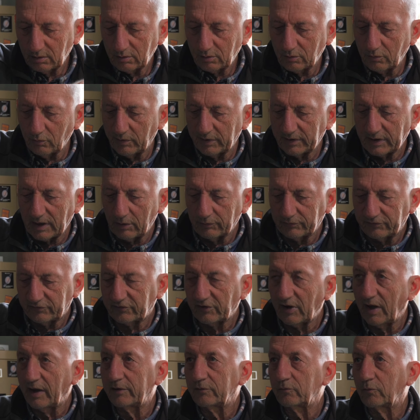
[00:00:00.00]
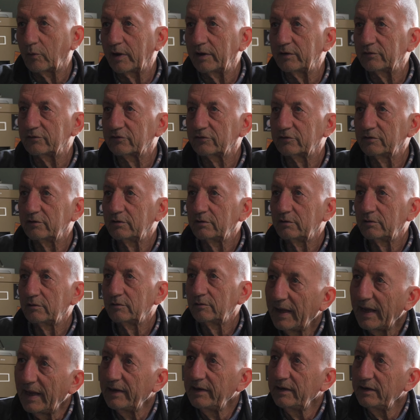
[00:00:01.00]
going out sideways.
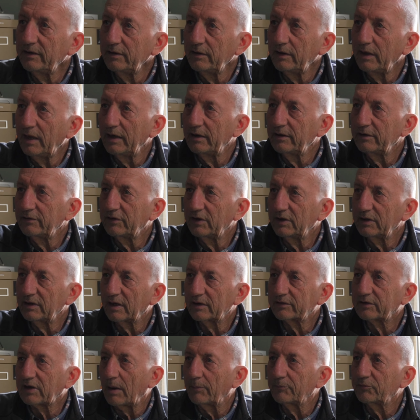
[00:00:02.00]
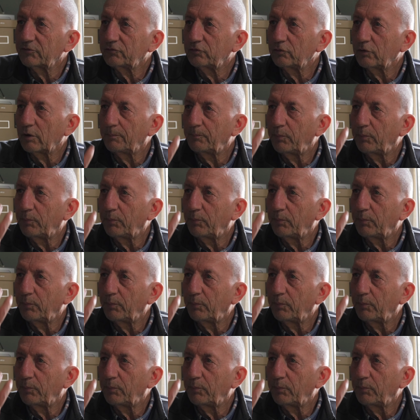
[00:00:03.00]
Anything that comes to a